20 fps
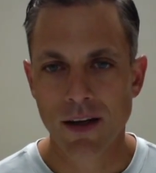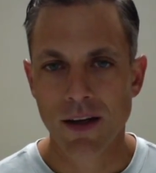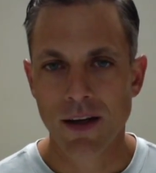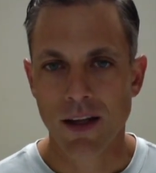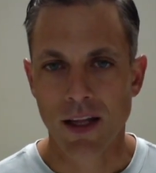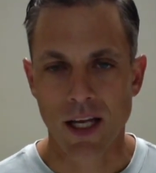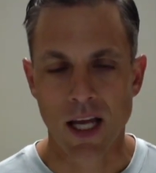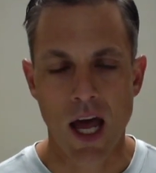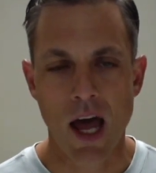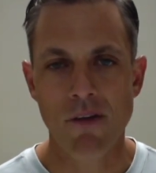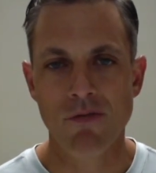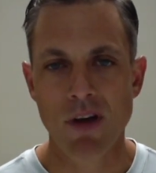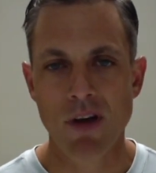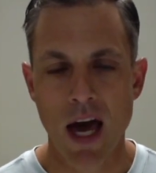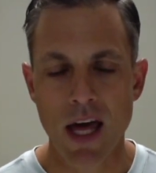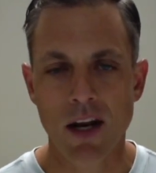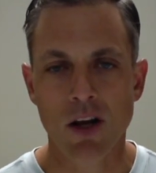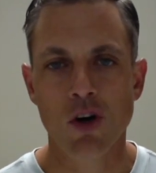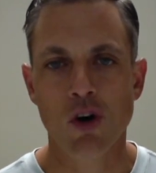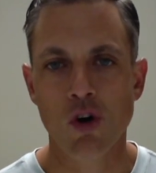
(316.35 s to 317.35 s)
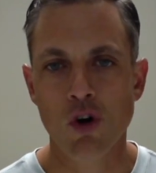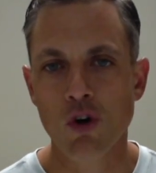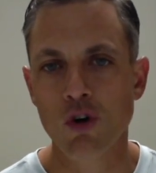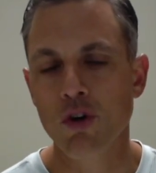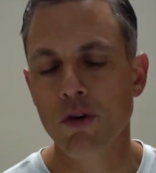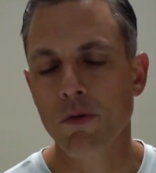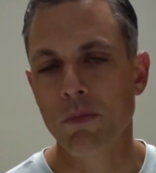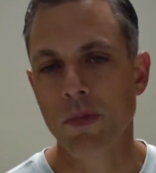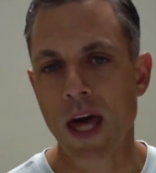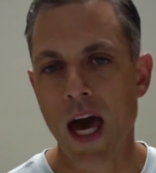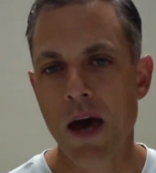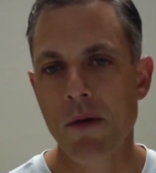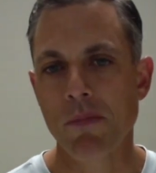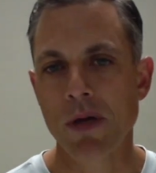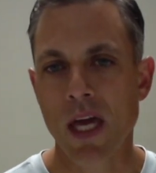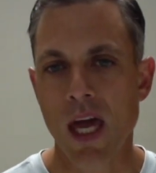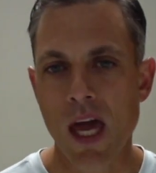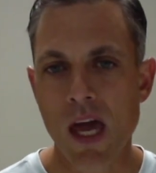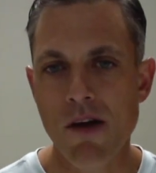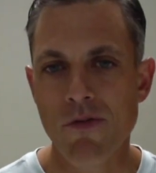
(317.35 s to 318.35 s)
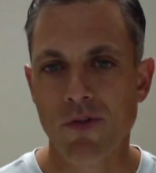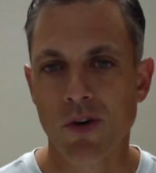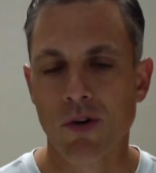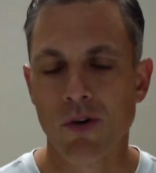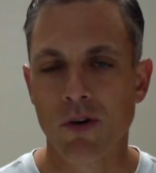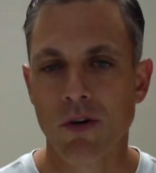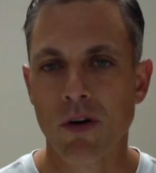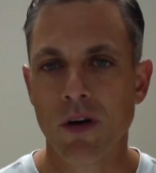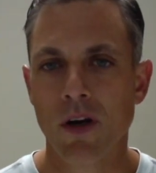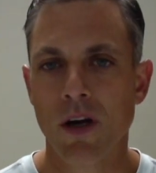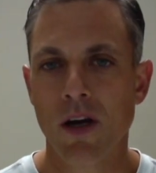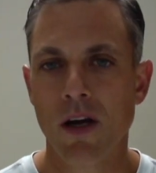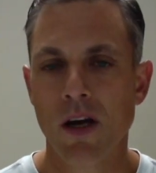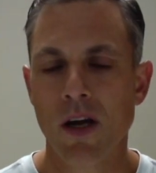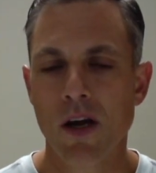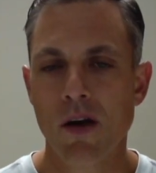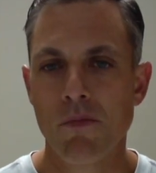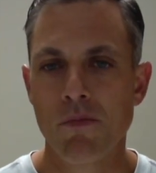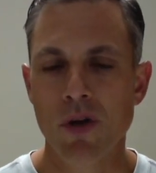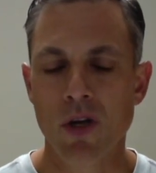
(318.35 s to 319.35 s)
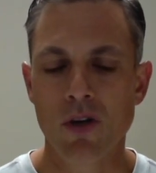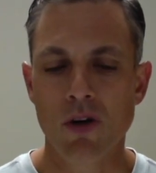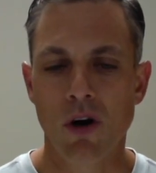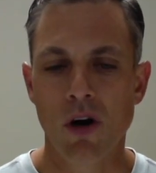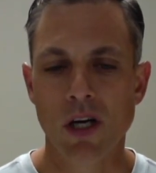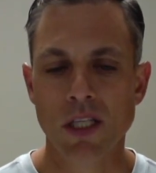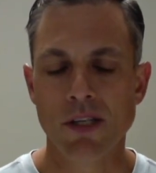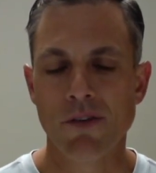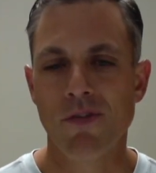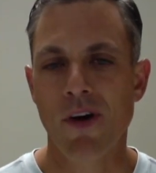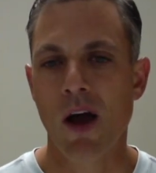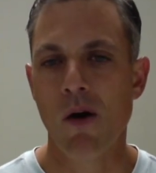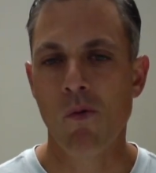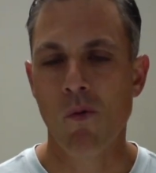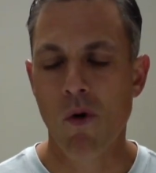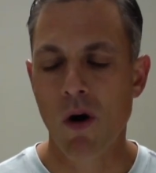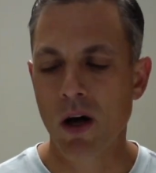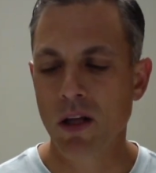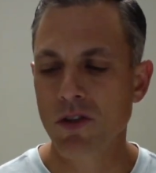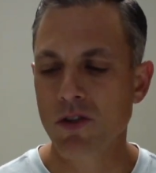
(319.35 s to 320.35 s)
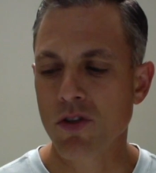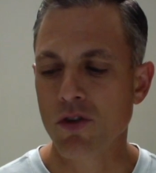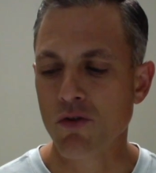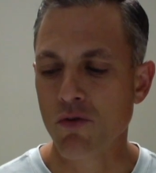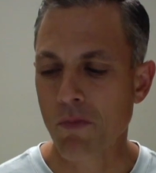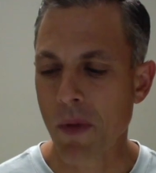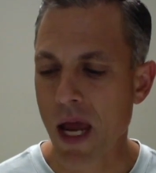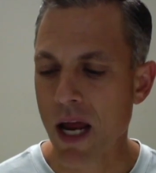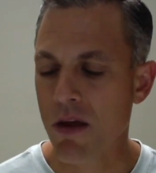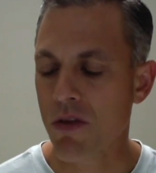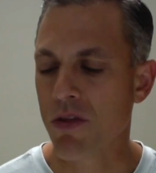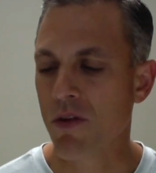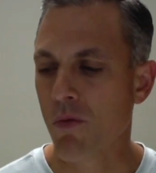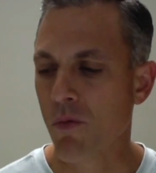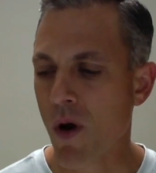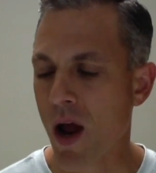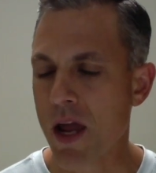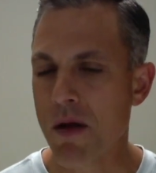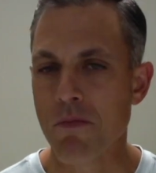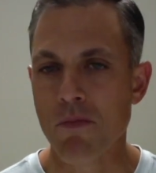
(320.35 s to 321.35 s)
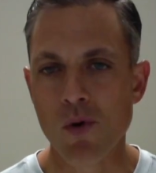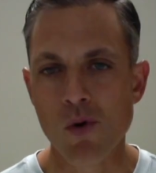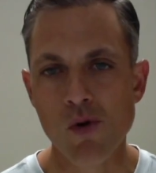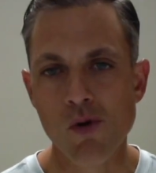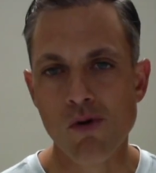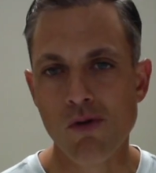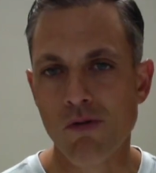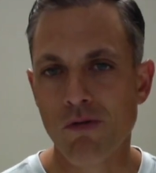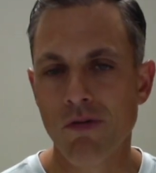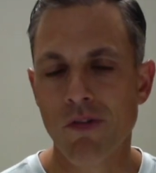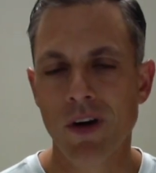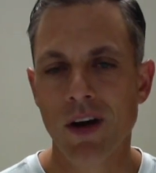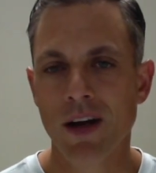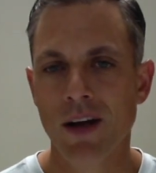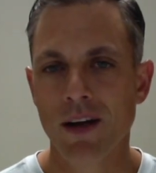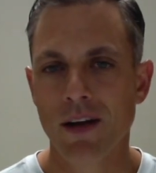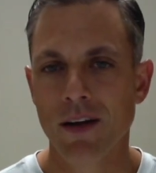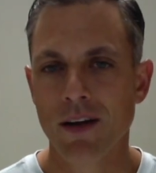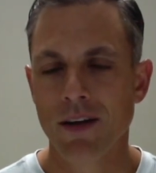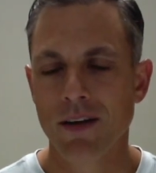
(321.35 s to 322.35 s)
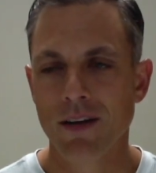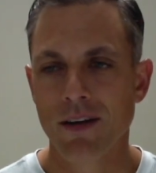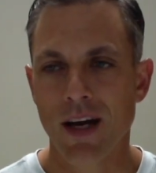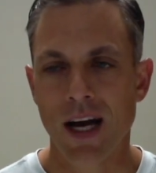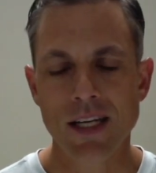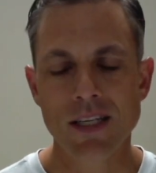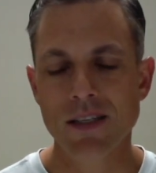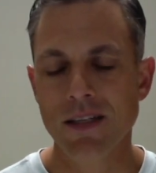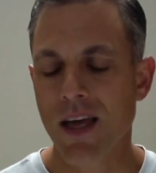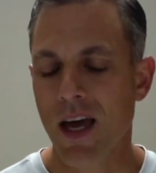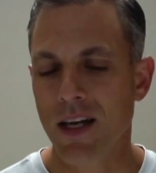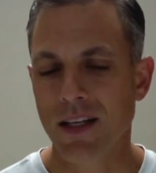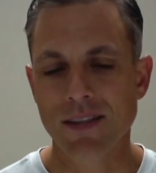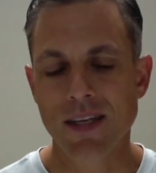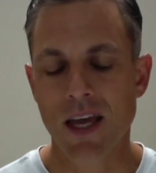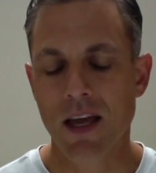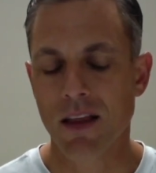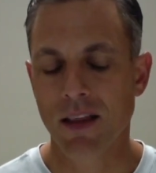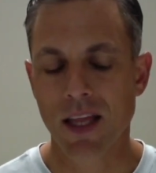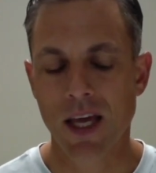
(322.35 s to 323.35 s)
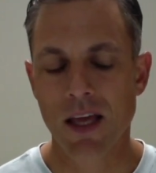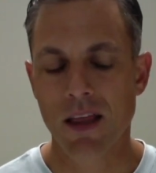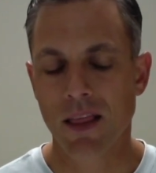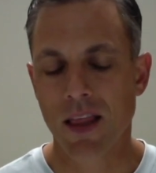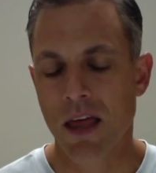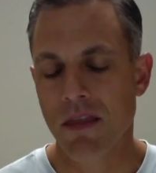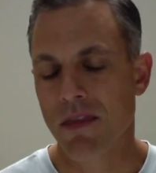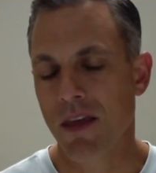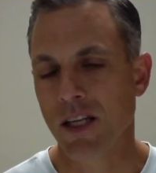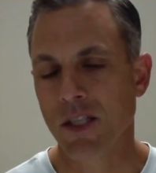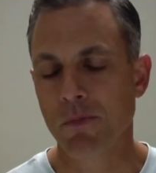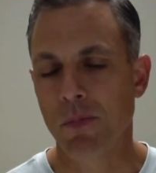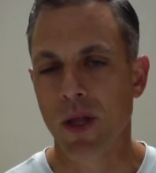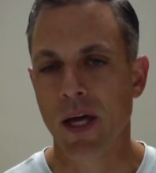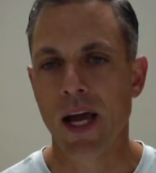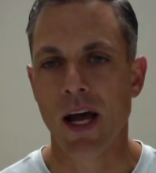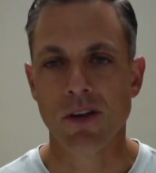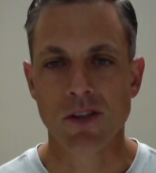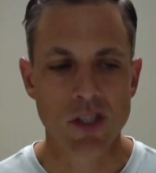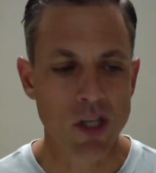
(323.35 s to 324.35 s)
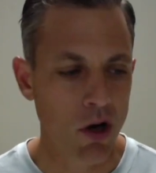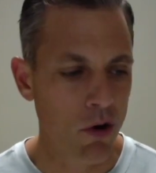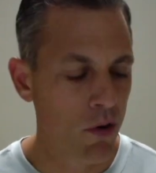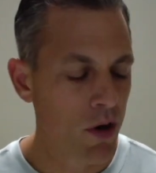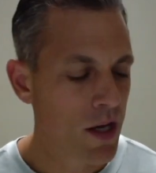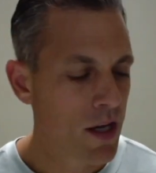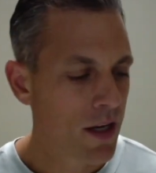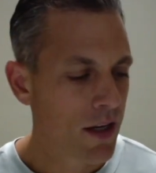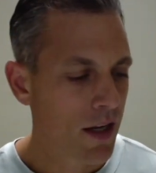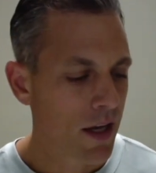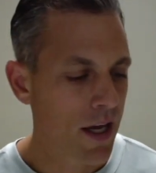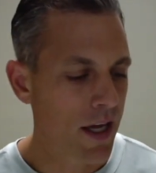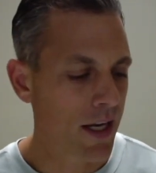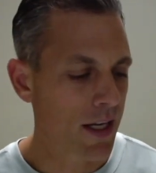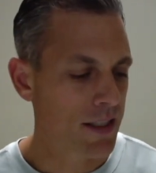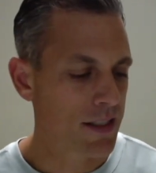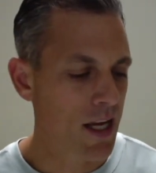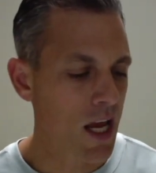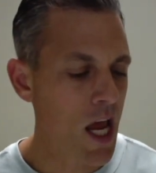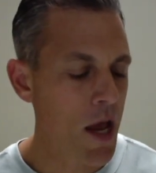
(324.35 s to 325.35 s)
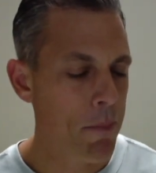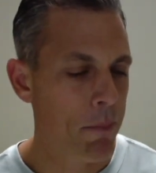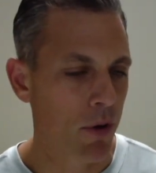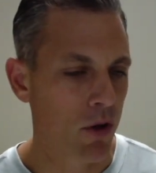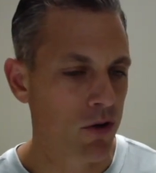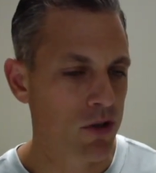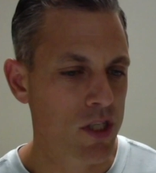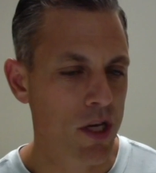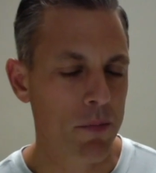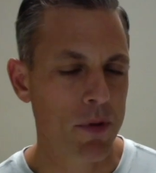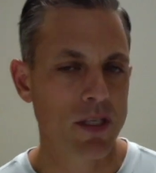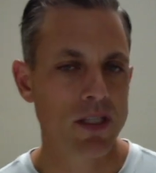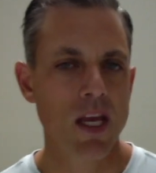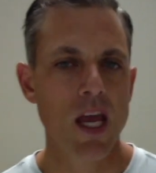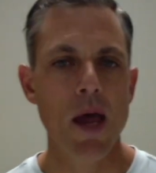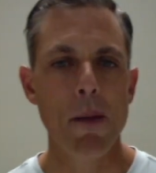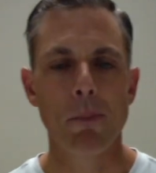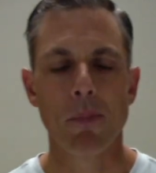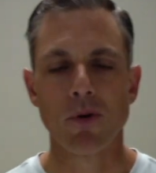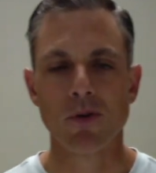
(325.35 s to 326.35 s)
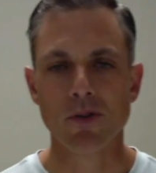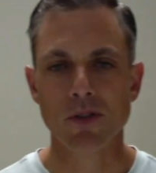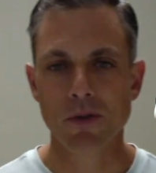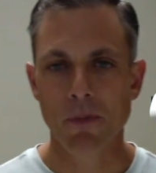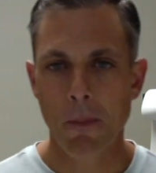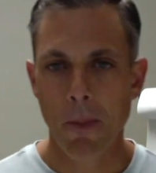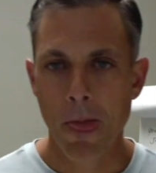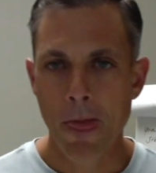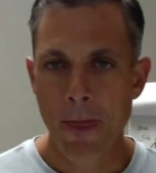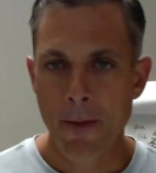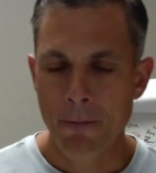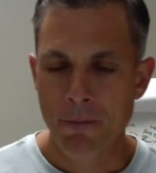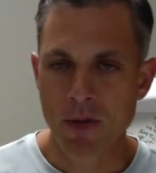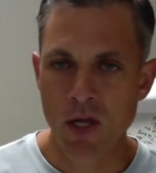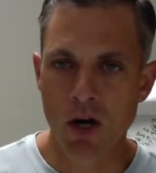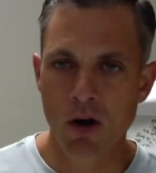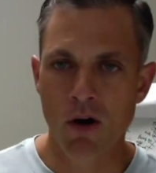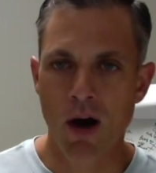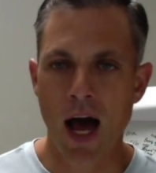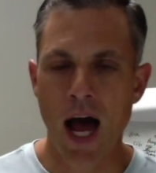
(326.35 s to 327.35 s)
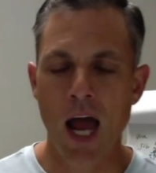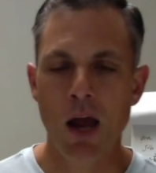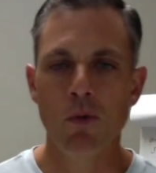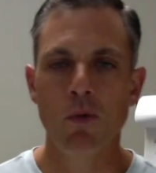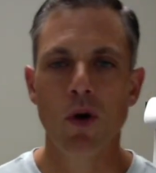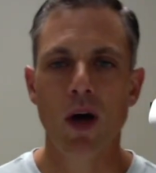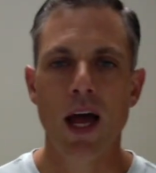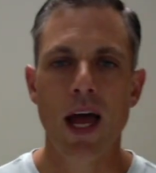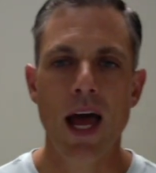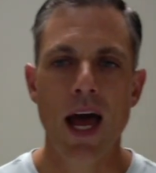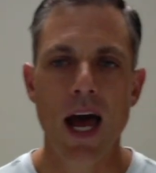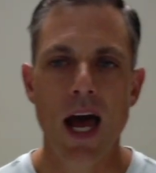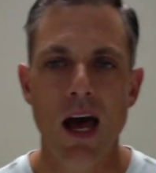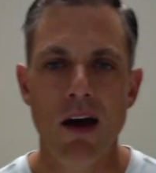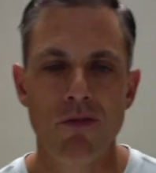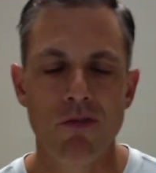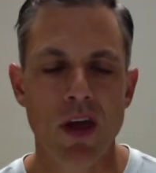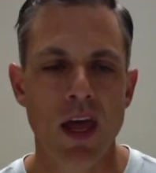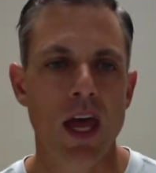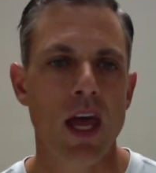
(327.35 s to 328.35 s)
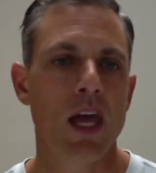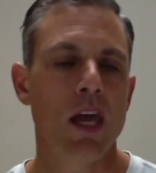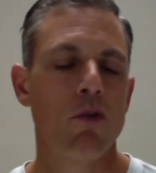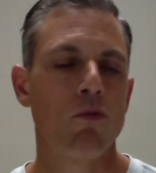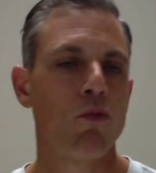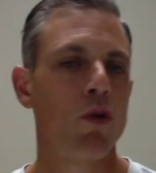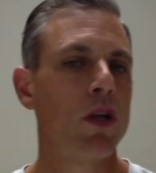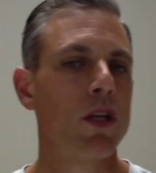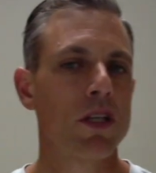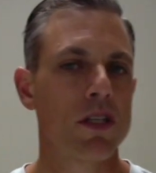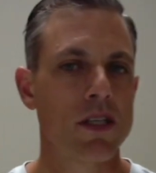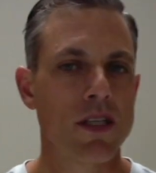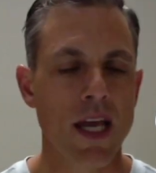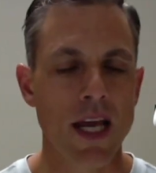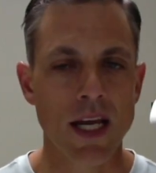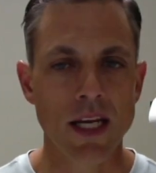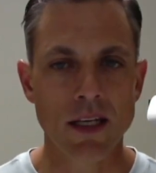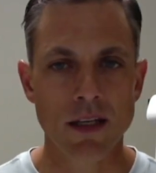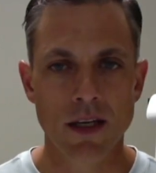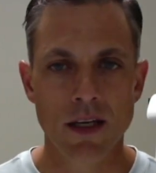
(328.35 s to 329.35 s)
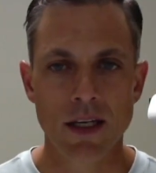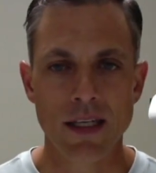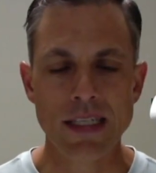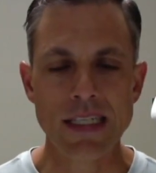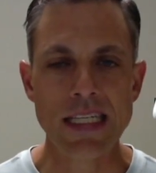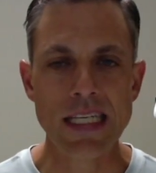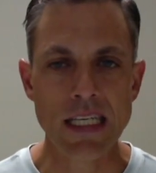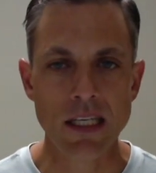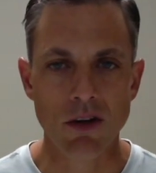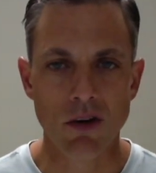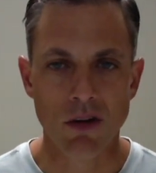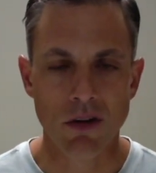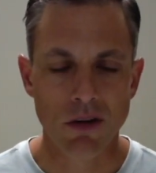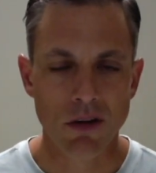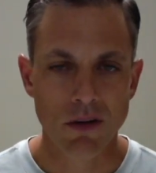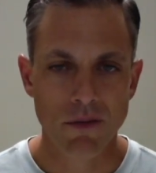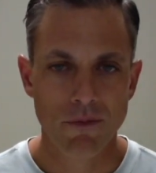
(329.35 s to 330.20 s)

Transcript: Like, I've got to curb that behavior, because if I want to make the right move, I just got to let things play out. So an example, or some examples, I will have a real estate deal,